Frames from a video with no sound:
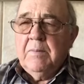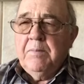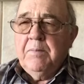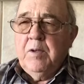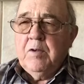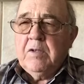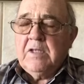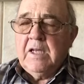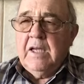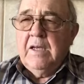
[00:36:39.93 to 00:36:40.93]
pure
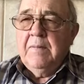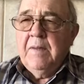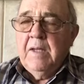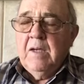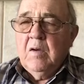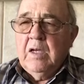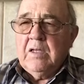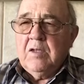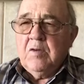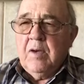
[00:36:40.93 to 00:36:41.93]
stain, as
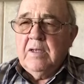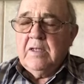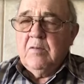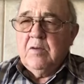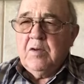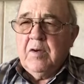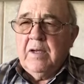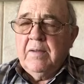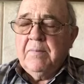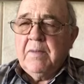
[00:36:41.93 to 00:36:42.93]
it dries, it will
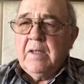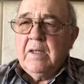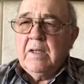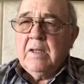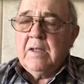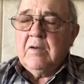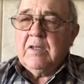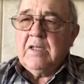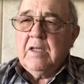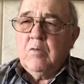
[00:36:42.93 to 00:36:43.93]
dry
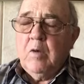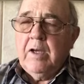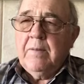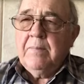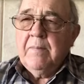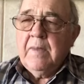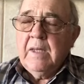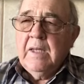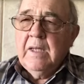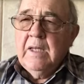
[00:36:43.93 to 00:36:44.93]
crusty and white.
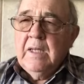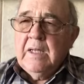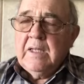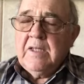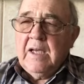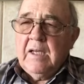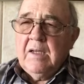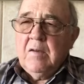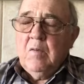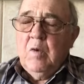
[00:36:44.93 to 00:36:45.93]
A
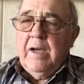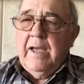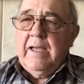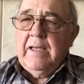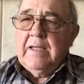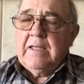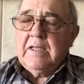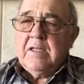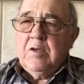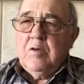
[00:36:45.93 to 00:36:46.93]
second way
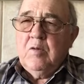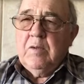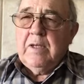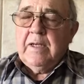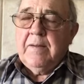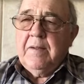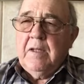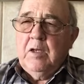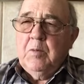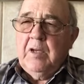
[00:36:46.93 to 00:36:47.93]
is to
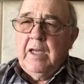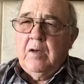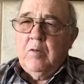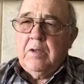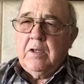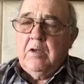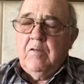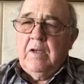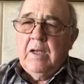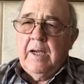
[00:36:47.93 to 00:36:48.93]
illuminate it with a
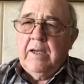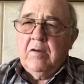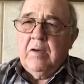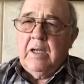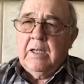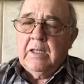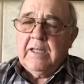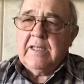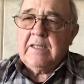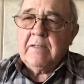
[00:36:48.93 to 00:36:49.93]
UV light or an
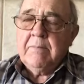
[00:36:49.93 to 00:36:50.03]
ALS.